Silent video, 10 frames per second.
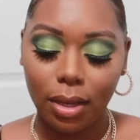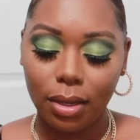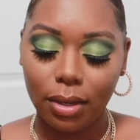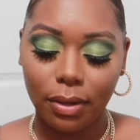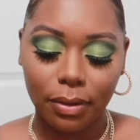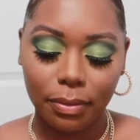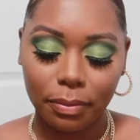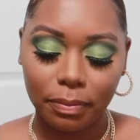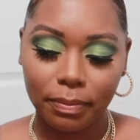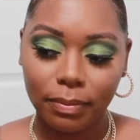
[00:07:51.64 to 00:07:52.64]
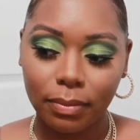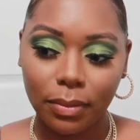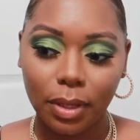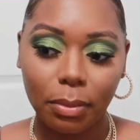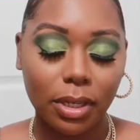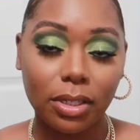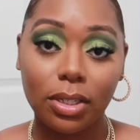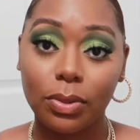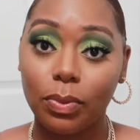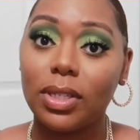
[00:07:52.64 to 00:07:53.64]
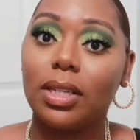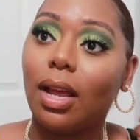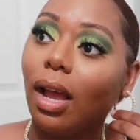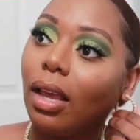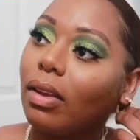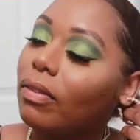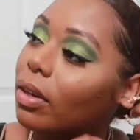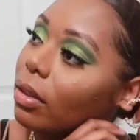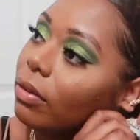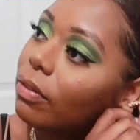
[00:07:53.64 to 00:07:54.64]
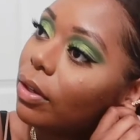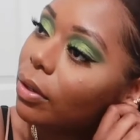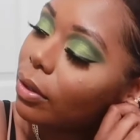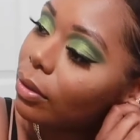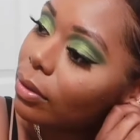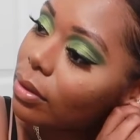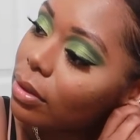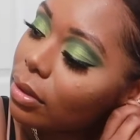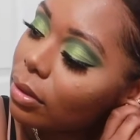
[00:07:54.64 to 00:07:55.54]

Um, but it just was not given in the photos.